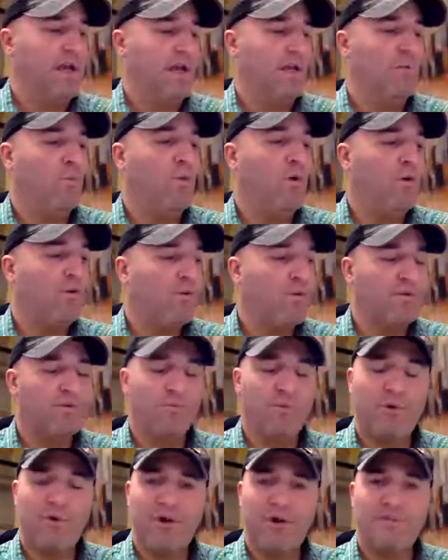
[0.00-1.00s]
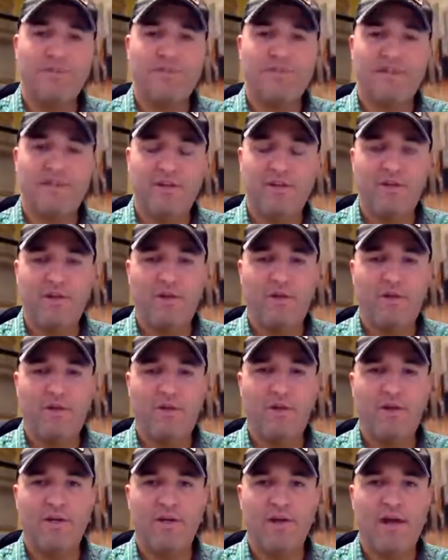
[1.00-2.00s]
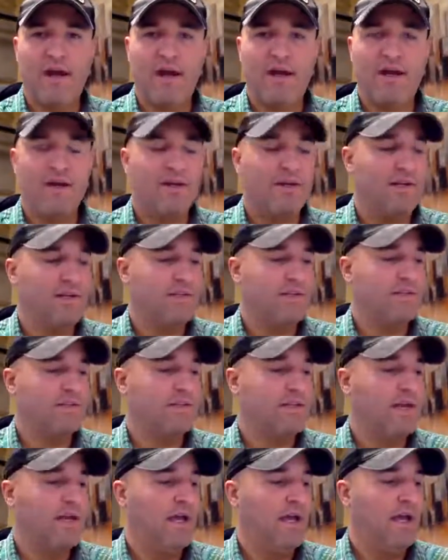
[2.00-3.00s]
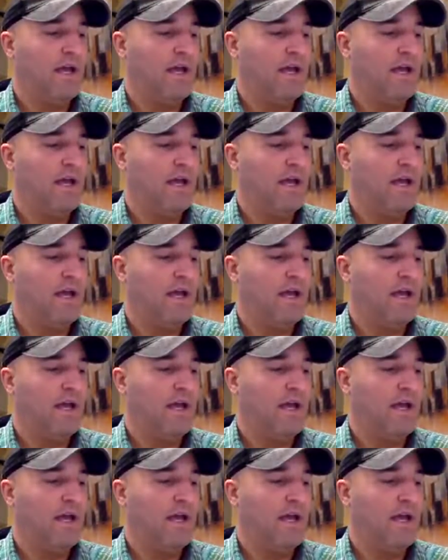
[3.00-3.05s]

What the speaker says: And one of those programmers that you're going to hire is